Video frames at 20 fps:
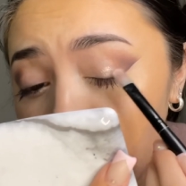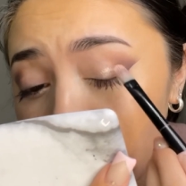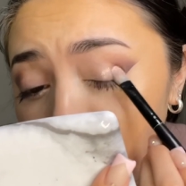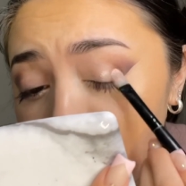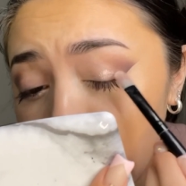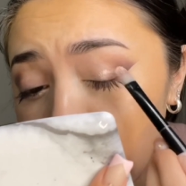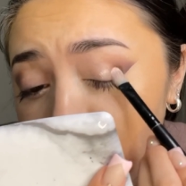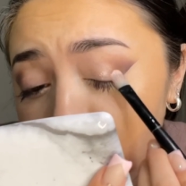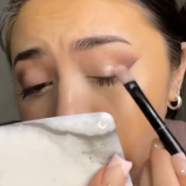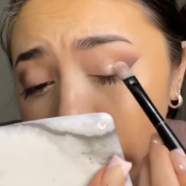
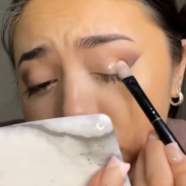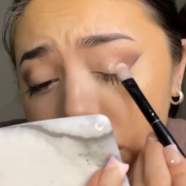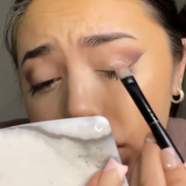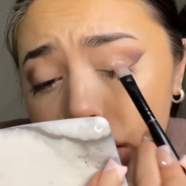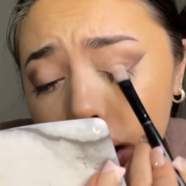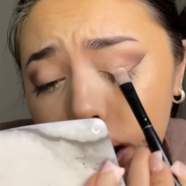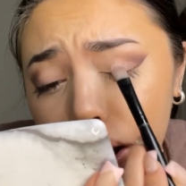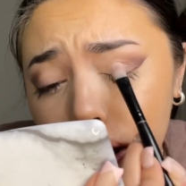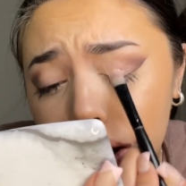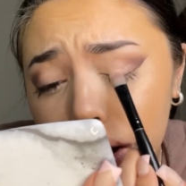And
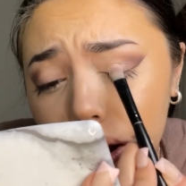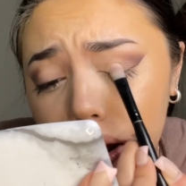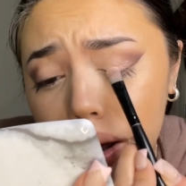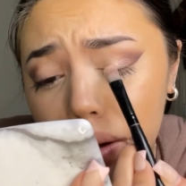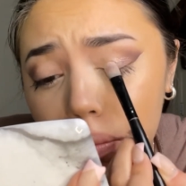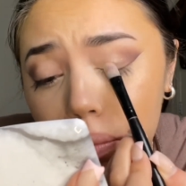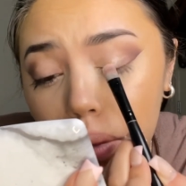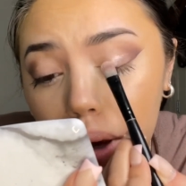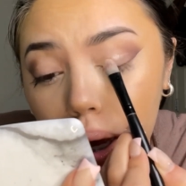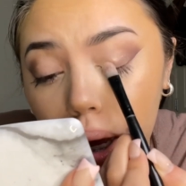lightly
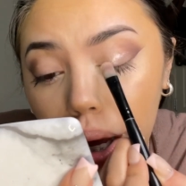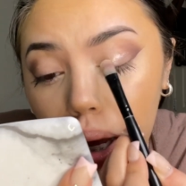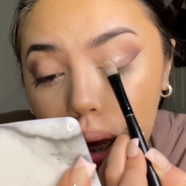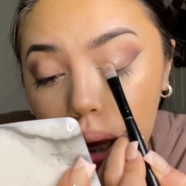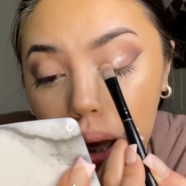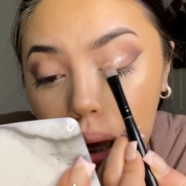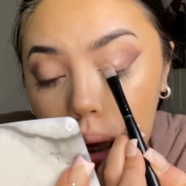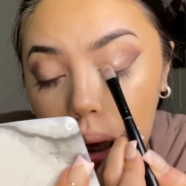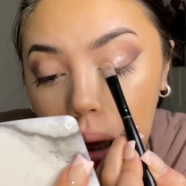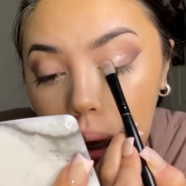
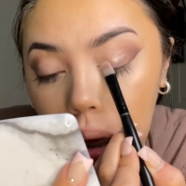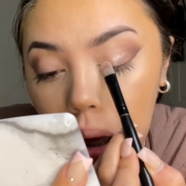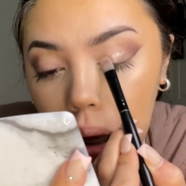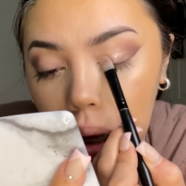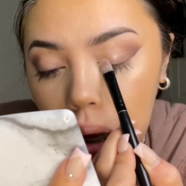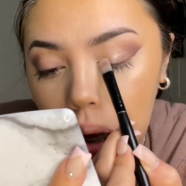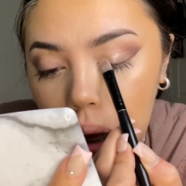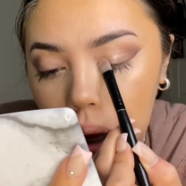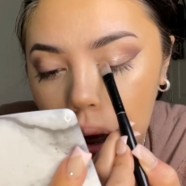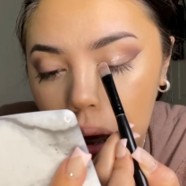pat
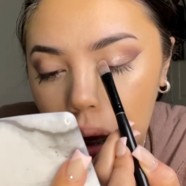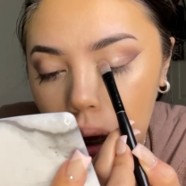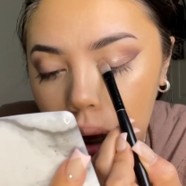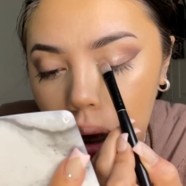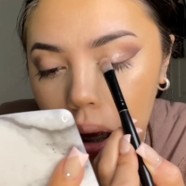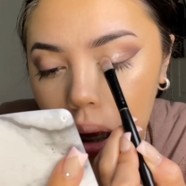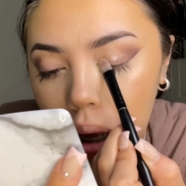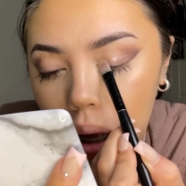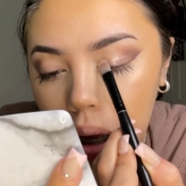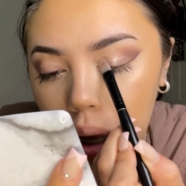
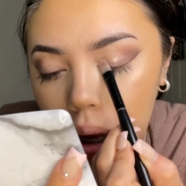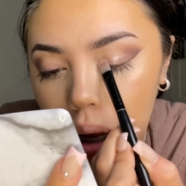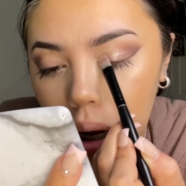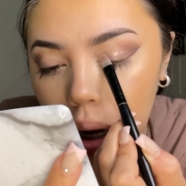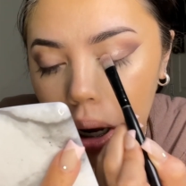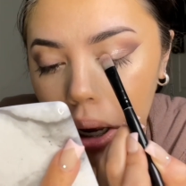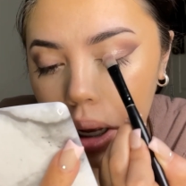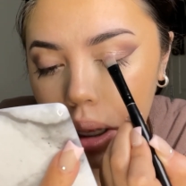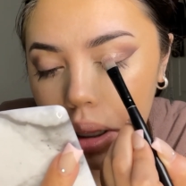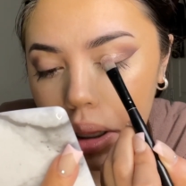your
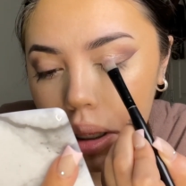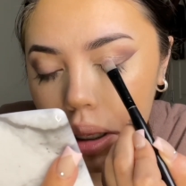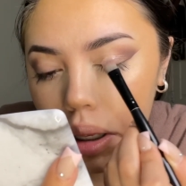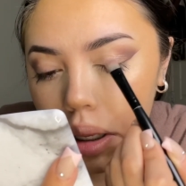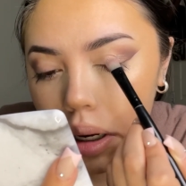eyelid.